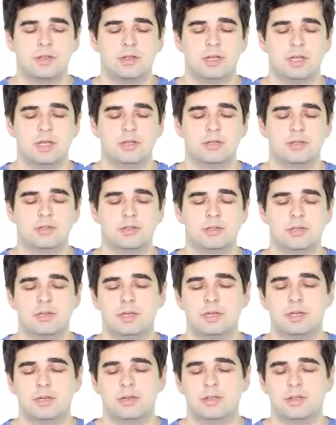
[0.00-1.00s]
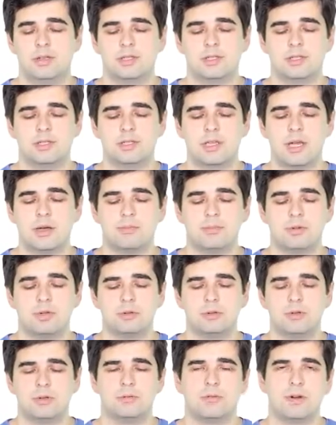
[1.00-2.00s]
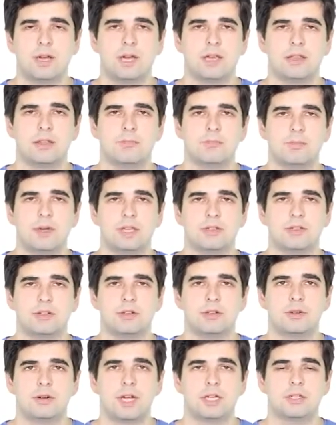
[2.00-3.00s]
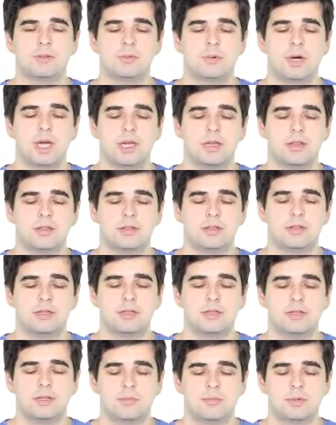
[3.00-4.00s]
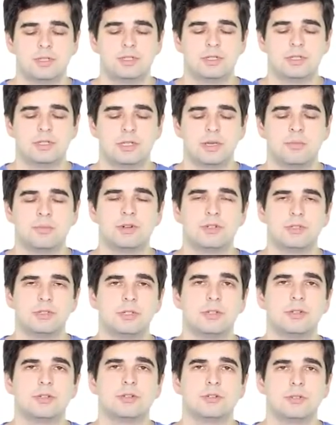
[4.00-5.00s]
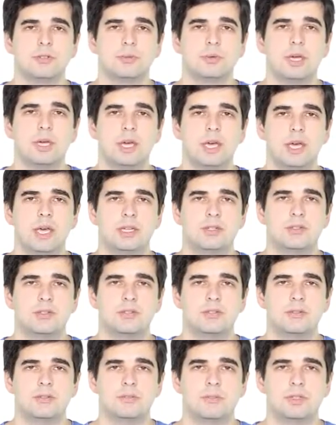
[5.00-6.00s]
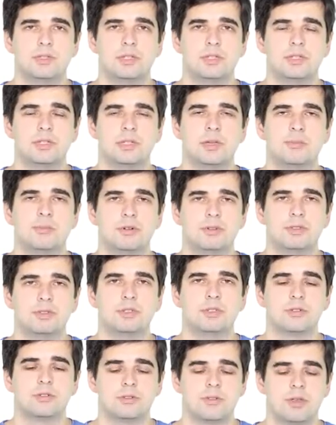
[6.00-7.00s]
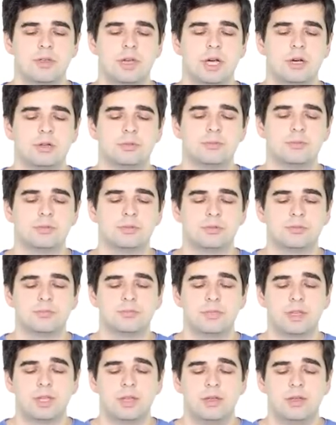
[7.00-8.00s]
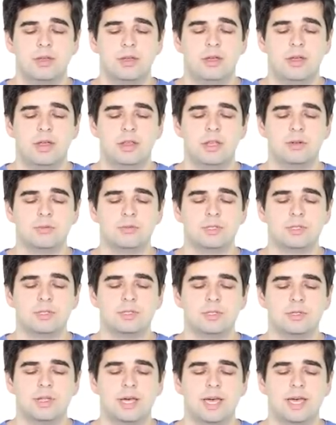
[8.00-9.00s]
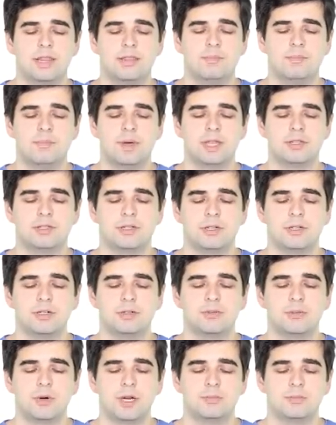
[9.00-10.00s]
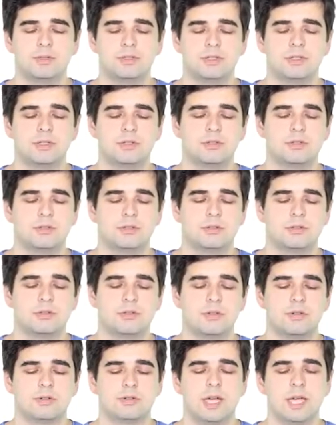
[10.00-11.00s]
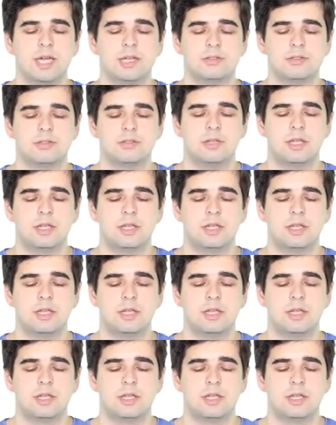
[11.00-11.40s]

And in this example, we find the pattern right away in the position number 0, so we add position number 0 to the output. And then we slide the pattern one position to the right,